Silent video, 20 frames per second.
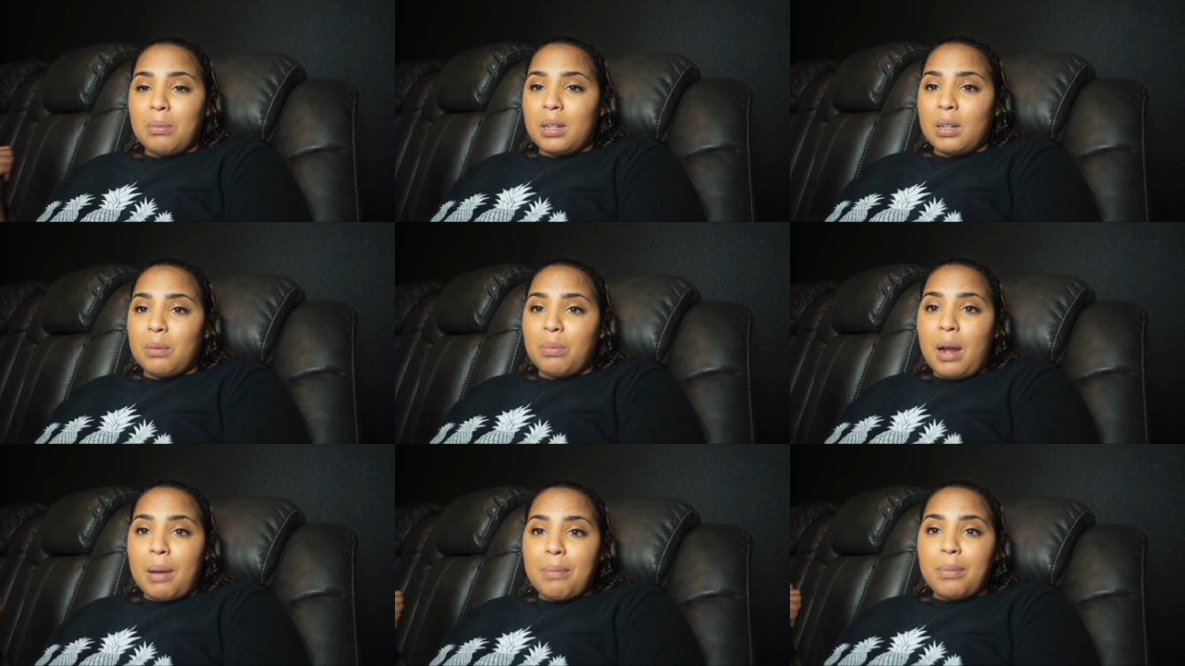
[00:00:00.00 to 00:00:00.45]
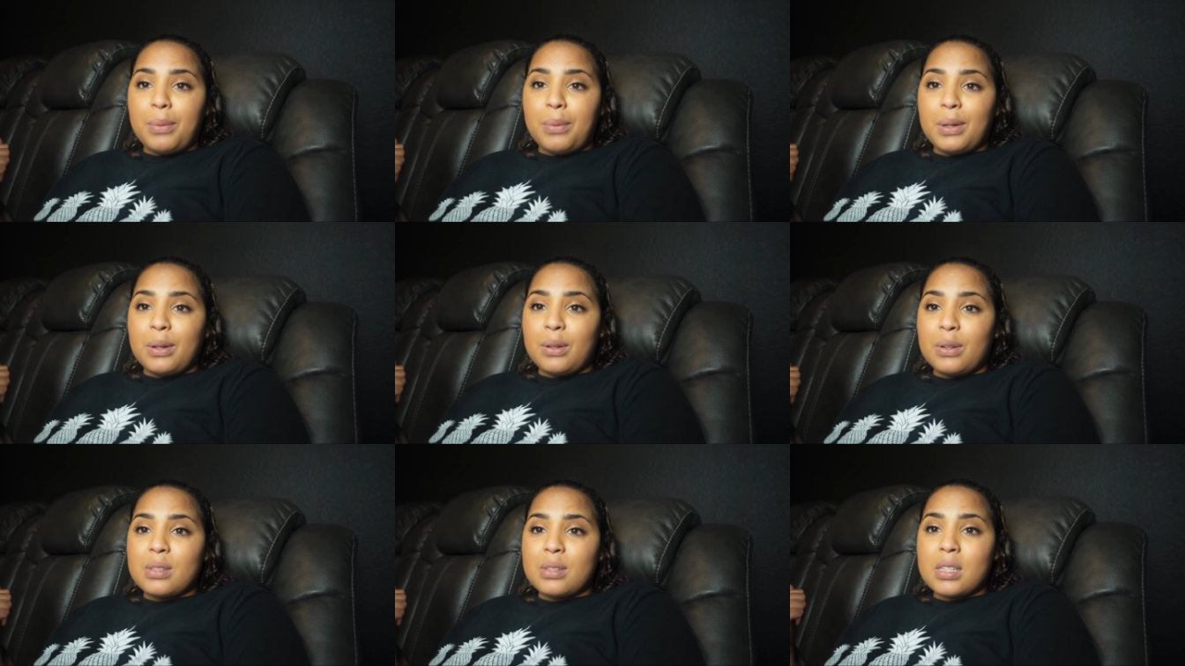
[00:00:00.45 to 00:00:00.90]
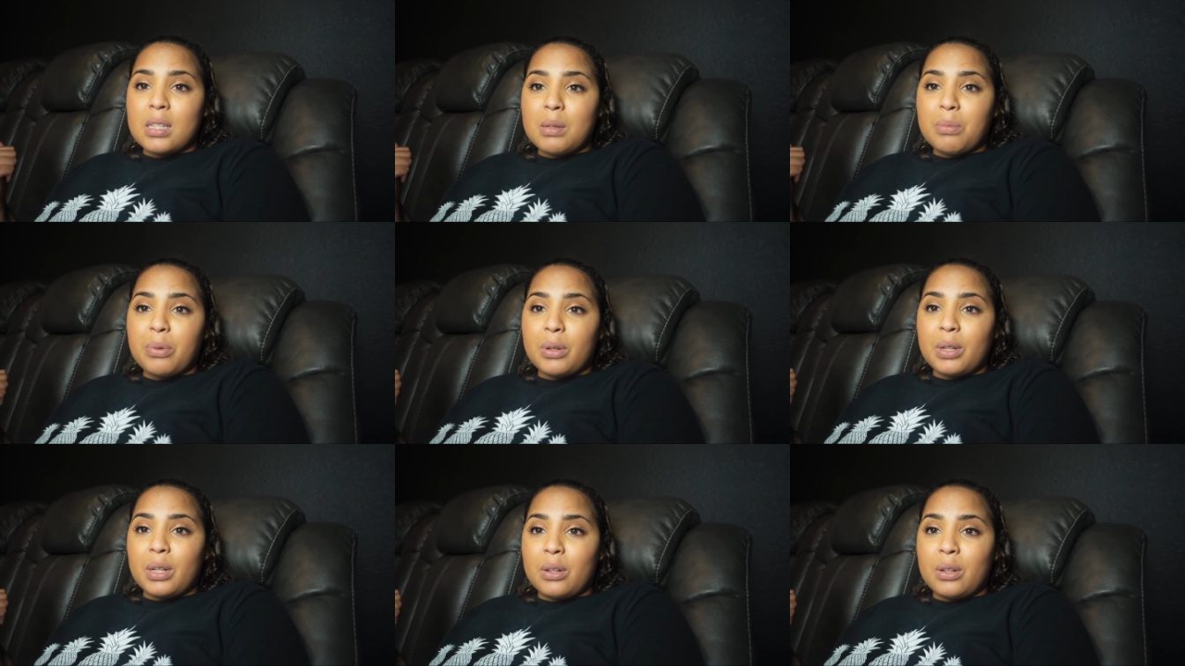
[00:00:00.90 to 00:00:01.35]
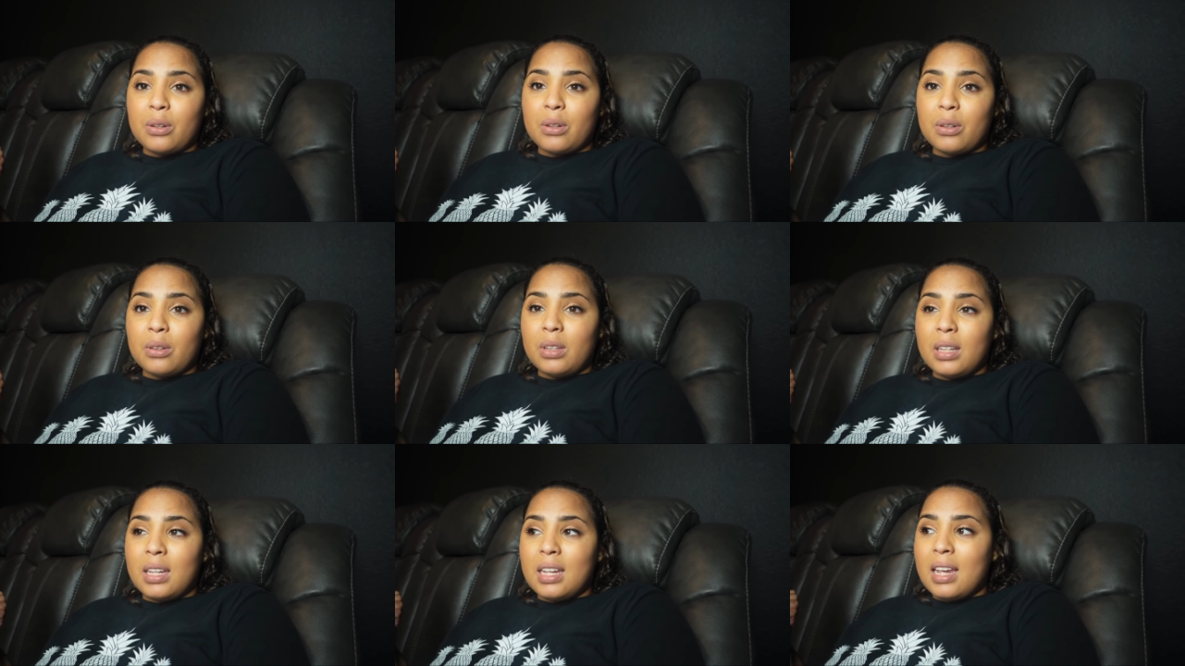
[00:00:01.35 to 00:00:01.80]
I'm going to probably go to sleep pretty
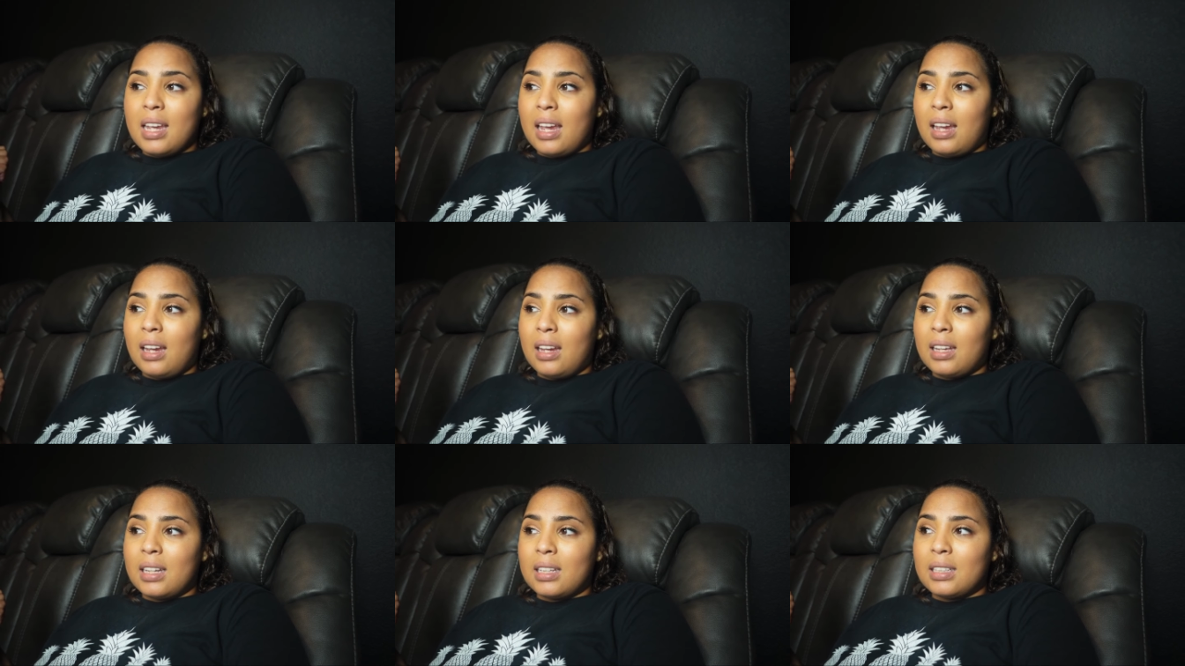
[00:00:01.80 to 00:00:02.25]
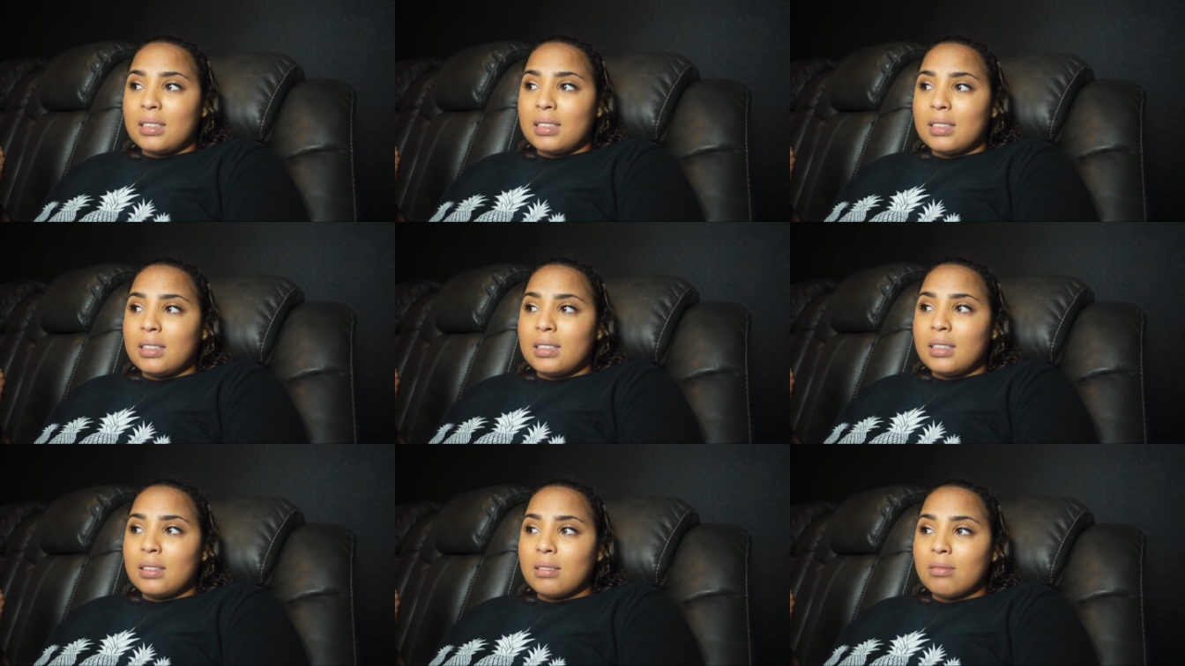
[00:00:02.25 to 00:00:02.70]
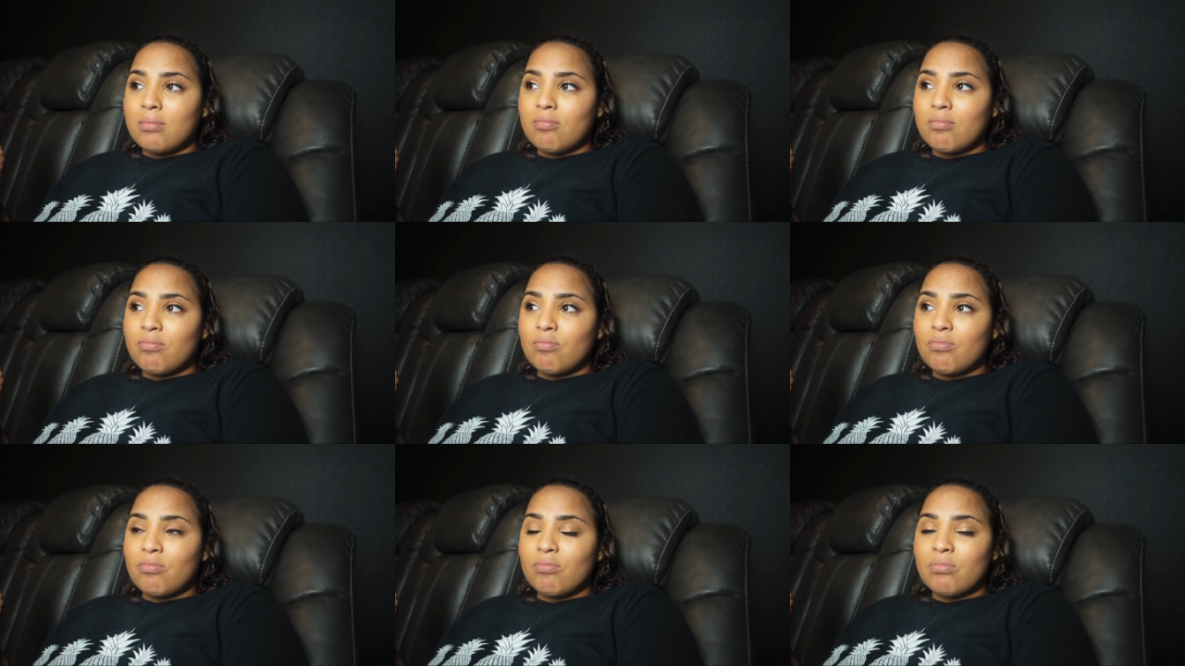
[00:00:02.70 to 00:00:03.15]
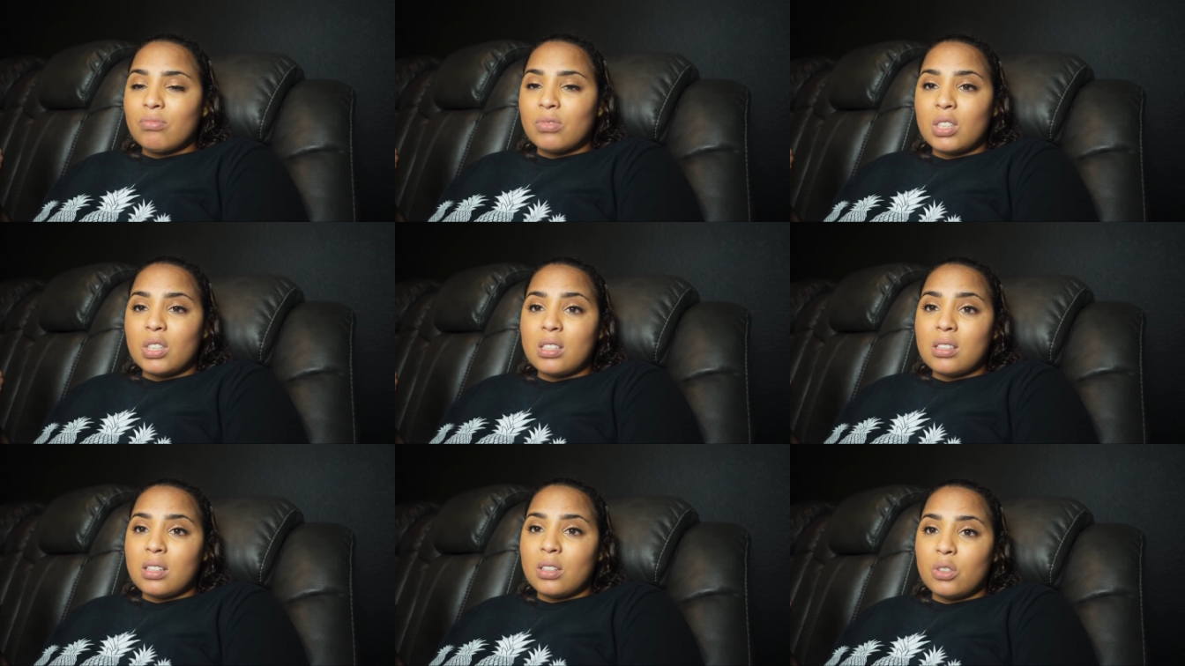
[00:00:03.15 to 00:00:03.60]
early and
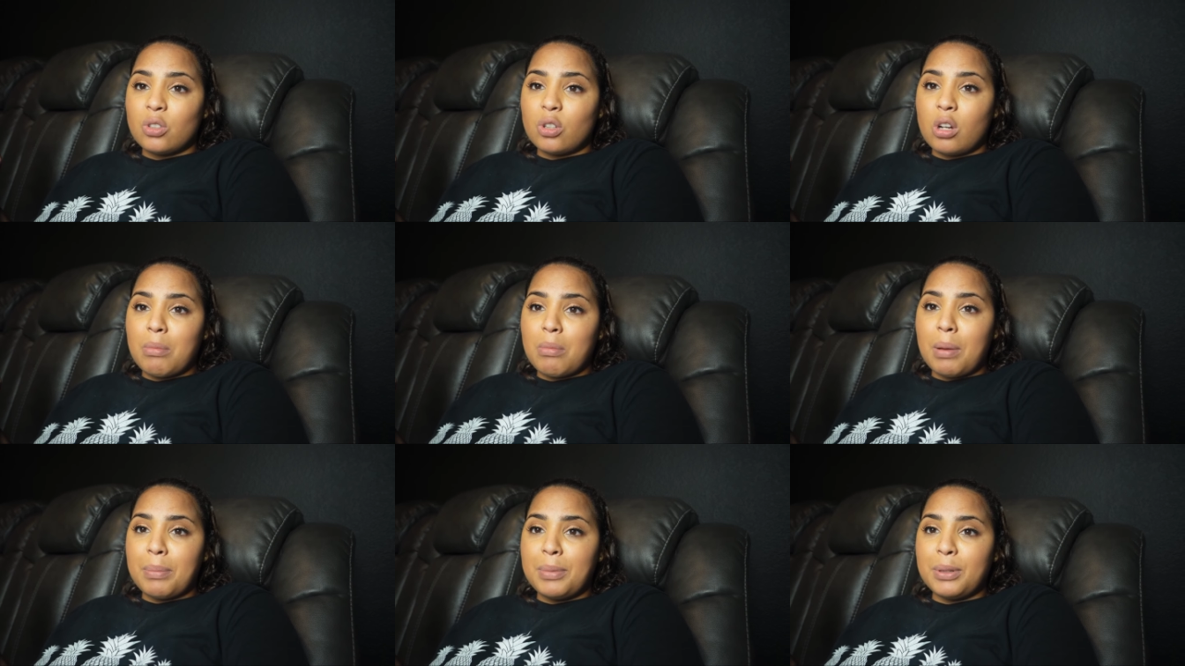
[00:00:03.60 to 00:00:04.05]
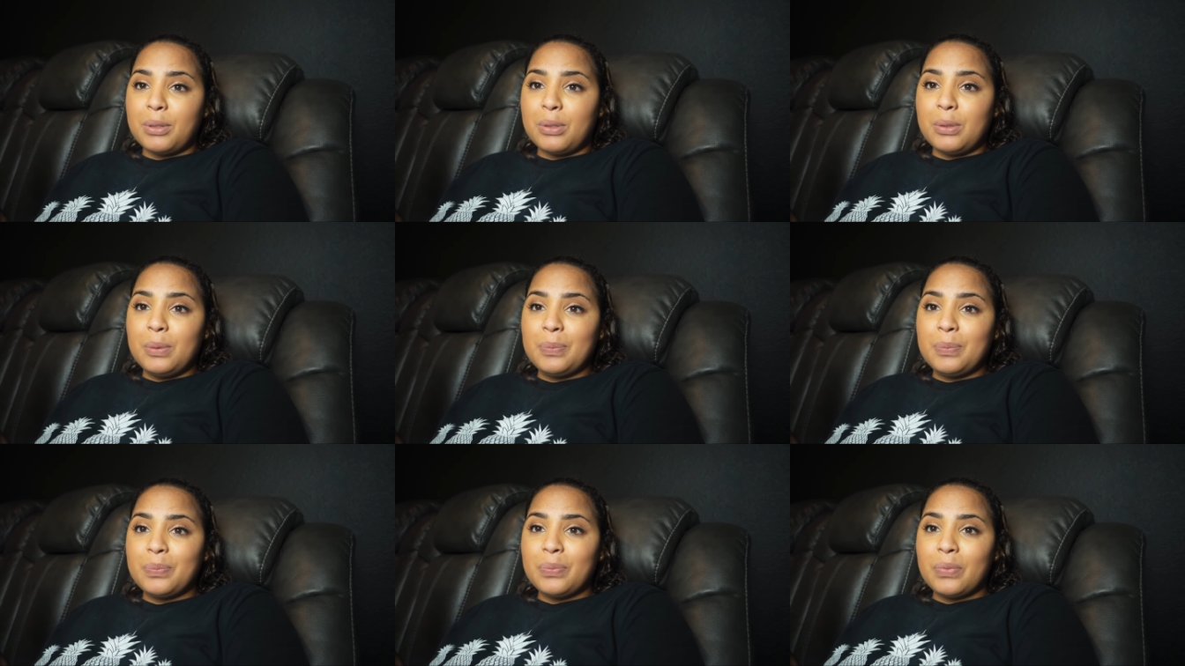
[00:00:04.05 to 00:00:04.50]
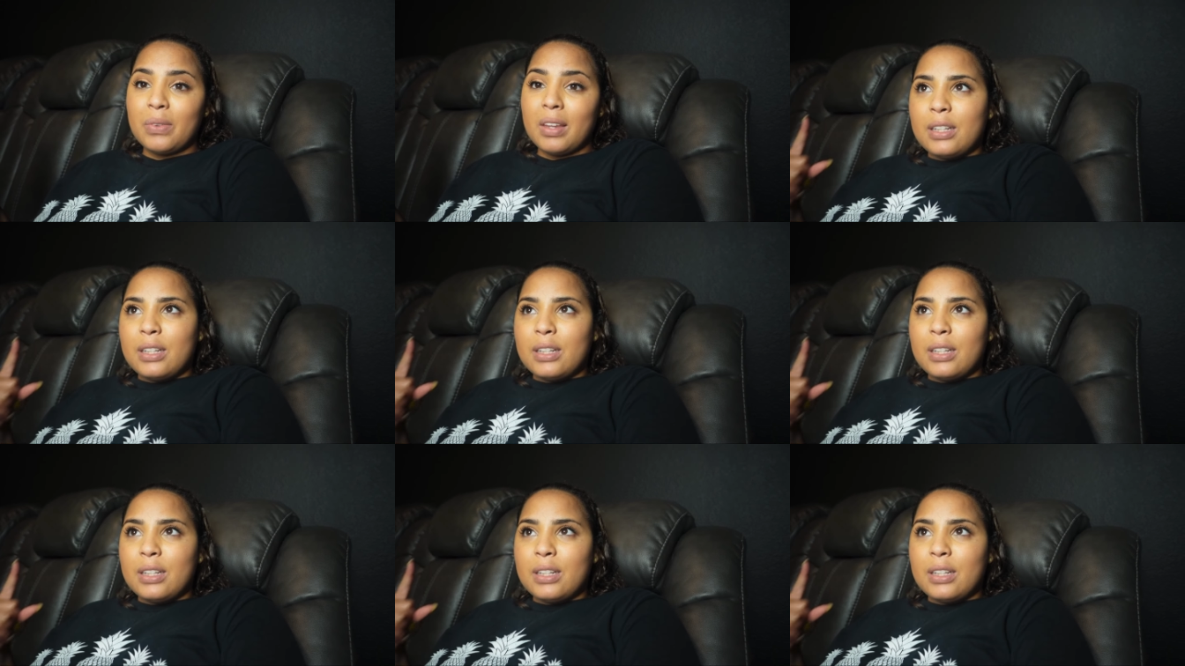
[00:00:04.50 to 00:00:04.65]
just enjoy my boo.